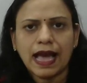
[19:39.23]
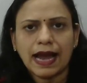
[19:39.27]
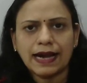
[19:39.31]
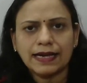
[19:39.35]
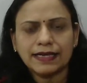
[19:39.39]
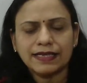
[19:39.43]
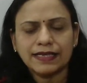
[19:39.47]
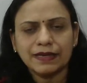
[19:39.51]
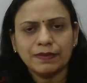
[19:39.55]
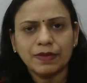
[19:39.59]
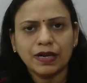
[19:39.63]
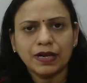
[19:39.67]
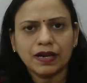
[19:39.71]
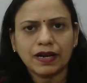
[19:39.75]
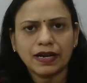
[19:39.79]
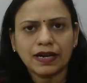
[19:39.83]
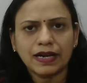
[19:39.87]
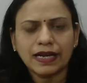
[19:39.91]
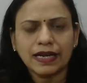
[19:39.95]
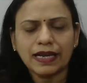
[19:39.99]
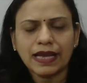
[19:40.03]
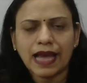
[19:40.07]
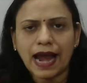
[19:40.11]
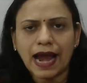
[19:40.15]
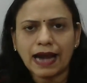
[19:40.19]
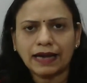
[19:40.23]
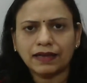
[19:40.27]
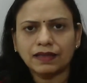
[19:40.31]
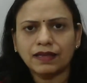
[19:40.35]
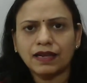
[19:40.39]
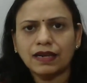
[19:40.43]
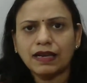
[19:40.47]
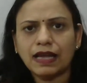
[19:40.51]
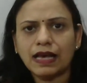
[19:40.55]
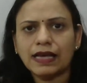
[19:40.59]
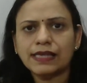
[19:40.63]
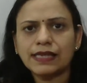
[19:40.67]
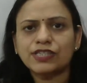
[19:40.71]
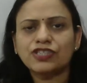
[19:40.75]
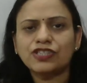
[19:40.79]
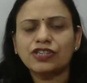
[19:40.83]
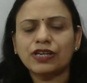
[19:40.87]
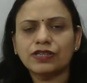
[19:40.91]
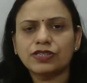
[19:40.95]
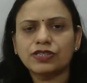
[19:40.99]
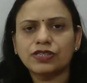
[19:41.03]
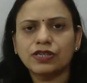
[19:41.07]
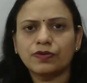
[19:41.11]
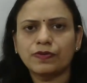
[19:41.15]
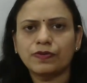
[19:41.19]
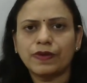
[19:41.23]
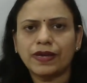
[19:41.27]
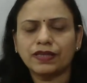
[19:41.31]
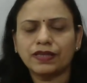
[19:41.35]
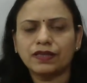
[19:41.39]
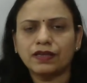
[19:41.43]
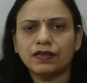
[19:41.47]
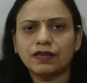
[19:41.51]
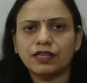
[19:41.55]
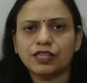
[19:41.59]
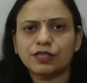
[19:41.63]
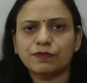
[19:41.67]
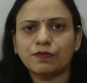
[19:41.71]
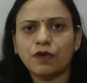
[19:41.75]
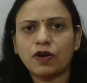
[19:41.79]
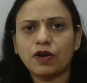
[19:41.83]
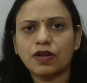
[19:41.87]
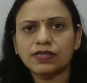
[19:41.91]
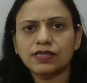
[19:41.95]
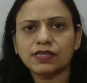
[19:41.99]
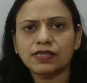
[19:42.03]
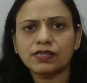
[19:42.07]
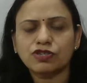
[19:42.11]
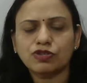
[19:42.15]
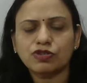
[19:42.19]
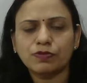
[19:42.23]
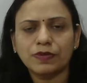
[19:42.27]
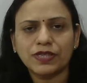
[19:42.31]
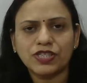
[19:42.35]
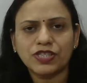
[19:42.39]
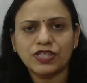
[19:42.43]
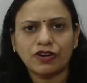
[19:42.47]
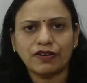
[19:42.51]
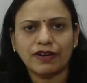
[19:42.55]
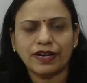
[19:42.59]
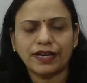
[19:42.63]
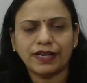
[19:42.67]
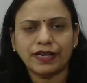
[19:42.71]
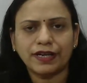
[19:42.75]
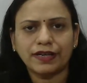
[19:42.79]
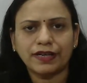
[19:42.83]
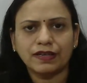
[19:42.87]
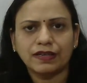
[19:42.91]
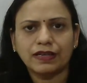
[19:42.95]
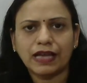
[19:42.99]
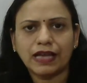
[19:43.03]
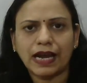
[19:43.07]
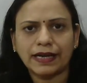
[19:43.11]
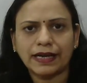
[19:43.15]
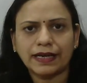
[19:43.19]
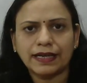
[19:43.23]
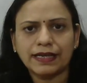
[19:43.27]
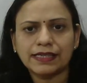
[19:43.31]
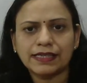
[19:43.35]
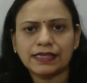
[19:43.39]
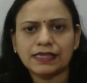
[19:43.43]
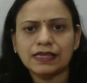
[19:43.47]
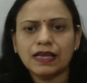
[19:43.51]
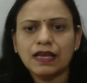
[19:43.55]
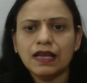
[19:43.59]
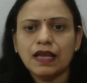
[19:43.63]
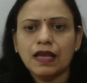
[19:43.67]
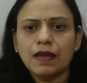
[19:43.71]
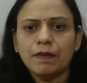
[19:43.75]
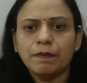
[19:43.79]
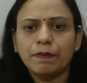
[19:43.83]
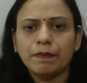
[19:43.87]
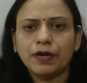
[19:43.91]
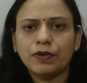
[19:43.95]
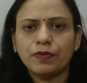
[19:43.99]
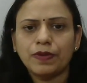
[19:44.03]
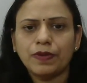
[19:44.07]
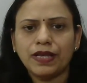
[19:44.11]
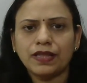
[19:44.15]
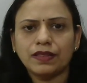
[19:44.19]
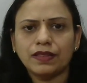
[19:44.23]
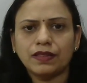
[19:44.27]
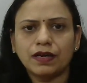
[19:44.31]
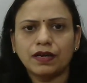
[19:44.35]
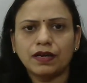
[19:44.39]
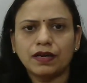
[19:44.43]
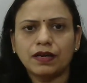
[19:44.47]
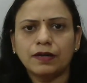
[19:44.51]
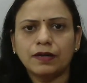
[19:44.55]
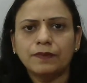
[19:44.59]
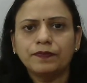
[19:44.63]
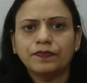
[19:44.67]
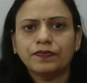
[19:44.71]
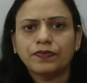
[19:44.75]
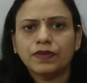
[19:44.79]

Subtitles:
And similarly, at the last junction where the response is to be generated, that is between the